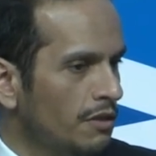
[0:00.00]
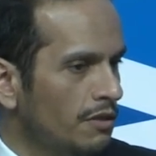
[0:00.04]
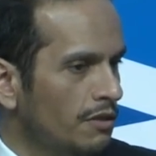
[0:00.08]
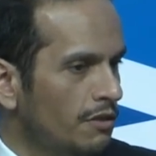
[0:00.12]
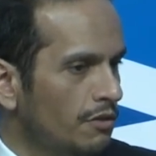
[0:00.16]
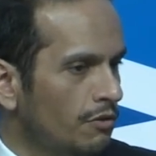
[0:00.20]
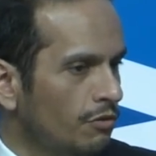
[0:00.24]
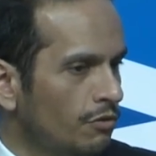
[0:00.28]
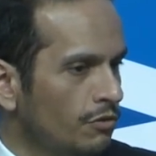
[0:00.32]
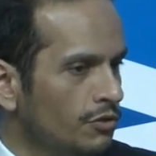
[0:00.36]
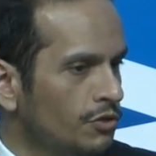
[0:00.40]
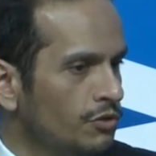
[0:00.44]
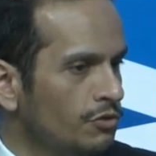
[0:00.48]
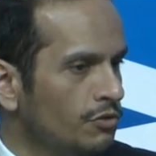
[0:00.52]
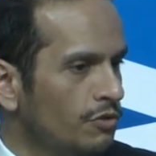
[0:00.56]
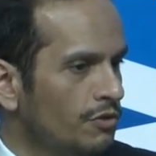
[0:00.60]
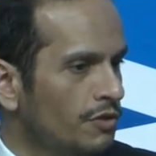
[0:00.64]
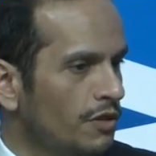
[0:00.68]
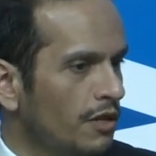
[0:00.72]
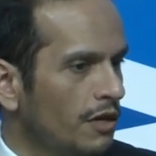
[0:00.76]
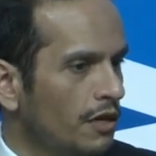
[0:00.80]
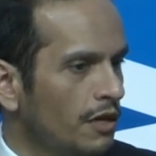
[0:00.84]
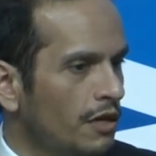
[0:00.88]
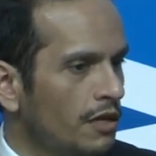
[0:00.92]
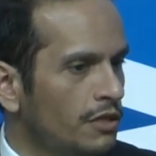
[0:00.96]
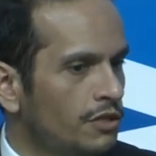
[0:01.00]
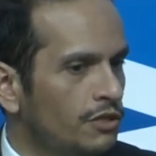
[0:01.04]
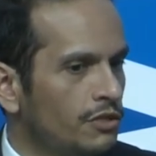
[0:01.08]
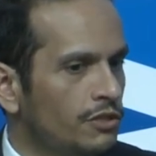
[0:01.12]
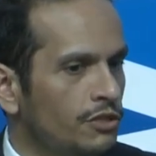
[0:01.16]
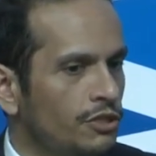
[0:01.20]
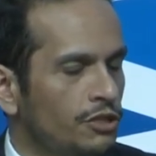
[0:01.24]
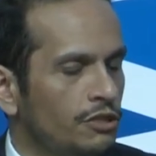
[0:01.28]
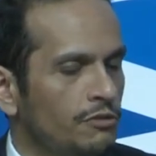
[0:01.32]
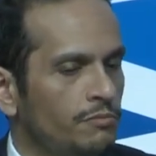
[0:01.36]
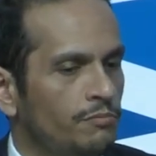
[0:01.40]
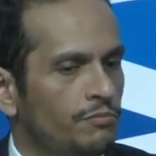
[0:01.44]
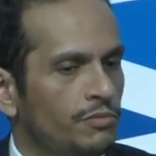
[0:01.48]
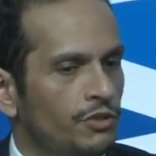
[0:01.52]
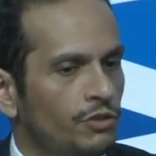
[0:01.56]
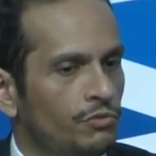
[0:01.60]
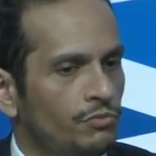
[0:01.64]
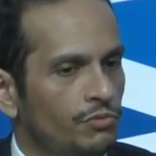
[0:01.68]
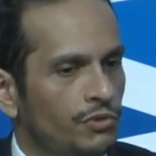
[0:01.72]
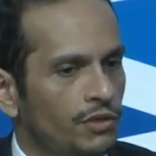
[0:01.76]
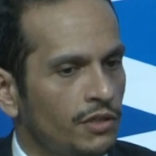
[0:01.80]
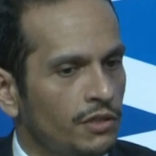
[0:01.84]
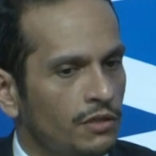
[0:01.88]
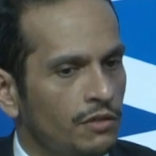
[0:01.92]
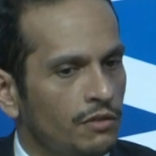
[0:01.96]
also the relationship
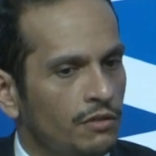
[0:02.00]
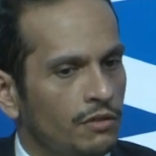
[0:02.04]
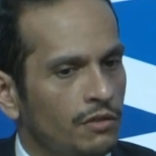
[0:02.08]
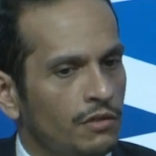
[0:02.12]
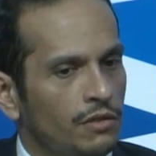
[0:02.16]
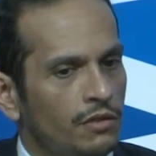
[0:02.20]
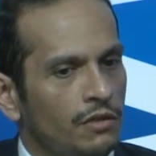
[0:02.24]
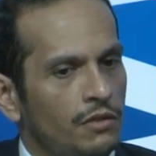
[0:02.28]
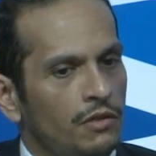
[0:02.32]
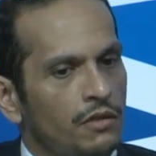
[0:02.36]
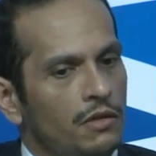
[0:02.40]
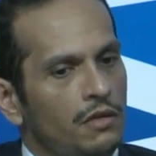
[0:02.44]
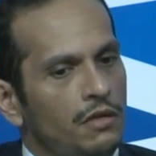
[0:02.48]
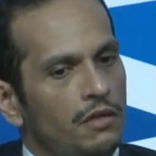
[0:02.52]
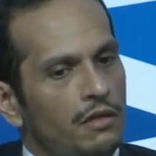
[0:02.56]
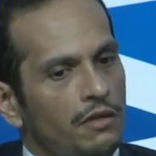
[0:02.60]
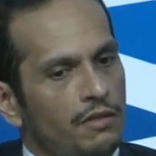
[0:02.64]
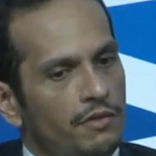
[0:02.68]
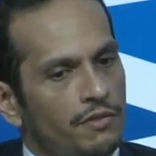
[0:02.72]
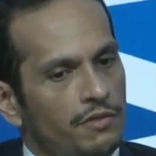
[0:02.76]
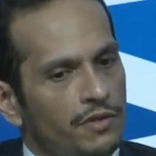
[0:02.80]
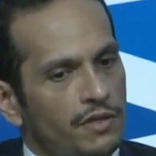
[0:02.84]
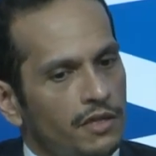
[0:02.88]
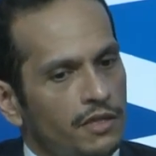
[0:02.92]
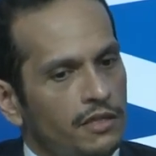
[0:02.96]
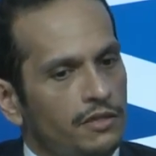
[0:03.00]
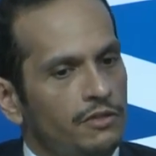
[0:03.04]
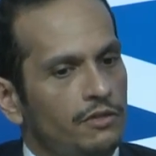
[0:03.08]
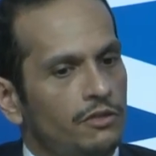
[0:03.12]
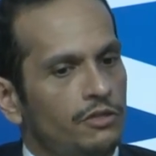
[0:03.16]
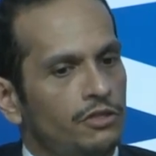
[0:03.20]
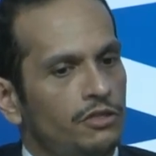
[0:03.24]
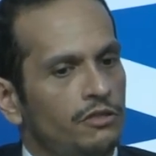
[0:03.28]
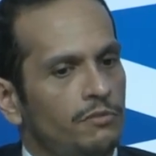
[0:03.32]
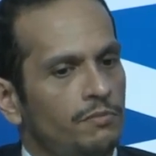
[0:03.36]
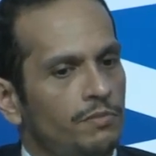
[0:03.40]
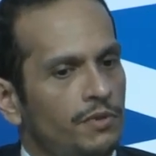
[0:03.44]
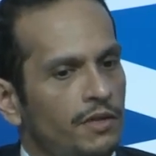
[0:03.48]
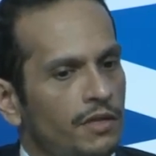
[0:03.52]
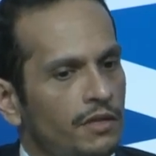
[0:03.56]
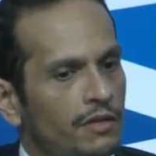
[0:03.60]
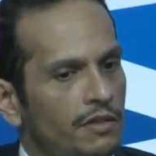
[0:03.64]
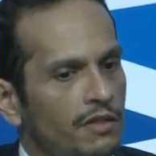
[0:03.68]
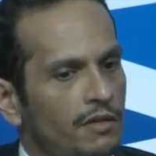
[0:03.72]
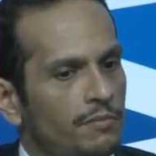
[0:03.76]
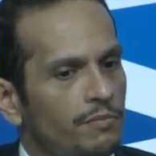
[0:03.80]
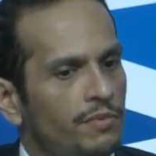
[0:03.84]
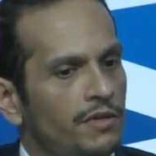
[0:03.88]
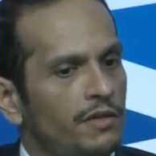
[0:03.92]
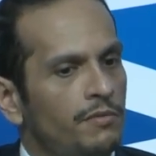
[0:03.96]
between the leadership and
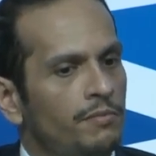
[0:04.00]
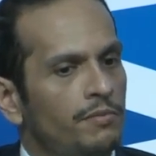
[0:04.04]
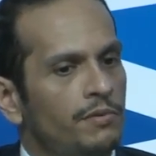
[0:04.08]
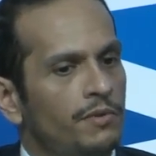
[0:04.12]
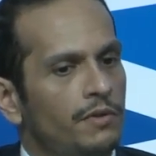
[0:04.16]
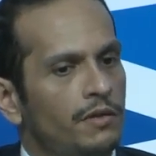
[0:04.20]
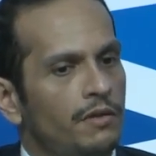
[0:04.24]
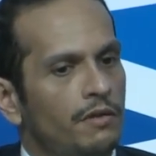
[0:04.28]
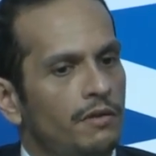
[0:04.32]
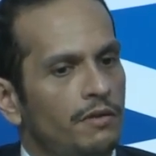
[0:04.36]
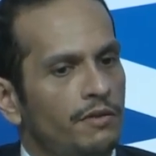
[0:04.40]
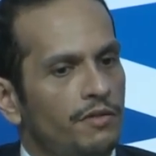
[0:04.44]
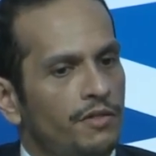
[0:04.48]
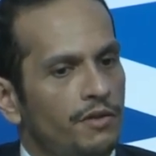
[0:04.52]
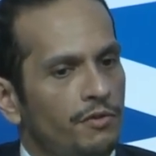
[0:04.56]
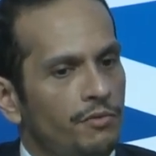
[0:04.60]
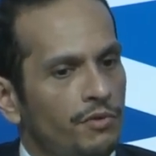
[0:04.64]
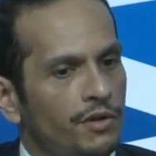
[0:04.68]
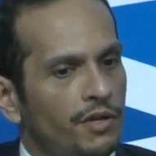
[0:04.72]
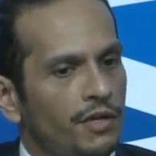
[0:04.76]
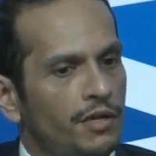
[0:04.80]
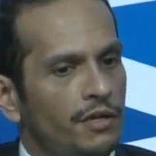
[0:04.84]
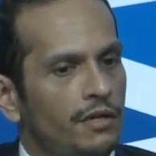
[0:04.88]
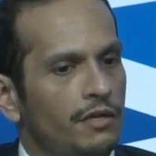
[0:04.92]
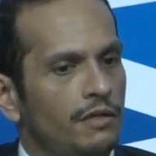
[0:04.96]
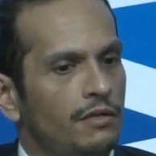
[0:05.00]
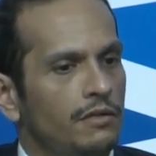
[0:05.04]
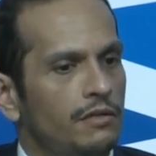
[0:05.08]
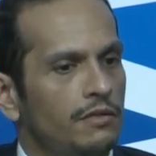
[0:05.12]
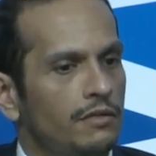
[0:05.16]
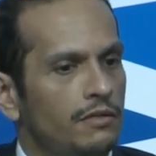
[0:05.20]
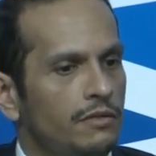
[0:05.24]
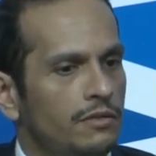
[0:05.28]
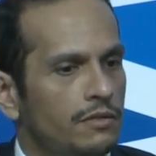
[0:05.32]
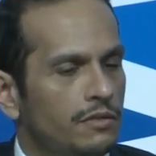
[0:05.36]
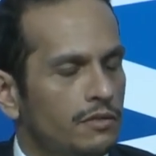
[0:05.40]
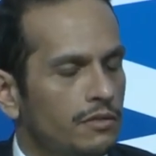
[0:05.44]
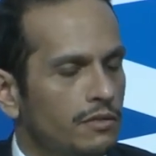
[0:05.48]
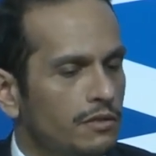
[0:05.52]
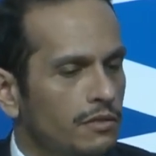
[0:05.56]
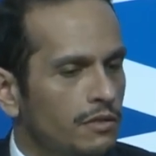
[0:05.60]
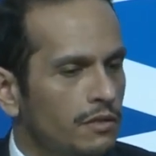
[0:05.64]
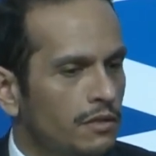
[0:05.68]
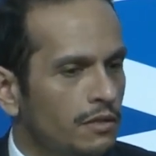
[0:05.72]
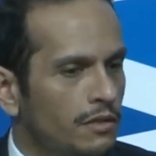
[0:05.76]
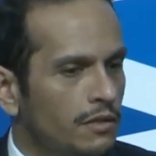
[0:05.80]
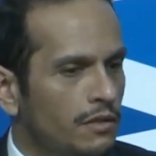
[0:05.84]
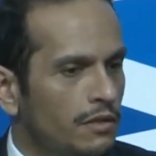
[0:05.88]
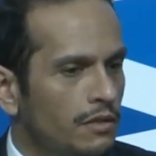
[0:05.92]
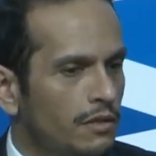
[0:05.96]
the people, the way it's
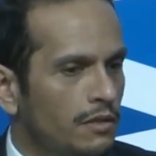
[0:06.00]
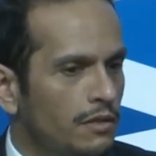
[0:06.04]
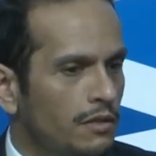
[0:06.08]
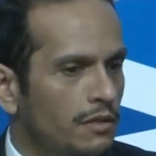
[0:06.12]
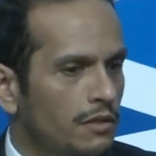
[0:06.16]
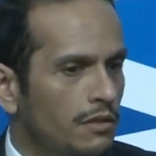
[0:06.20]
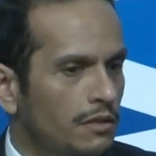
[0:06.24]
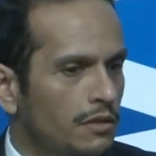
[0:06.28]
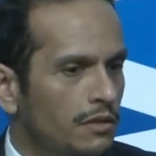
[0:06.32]
uh,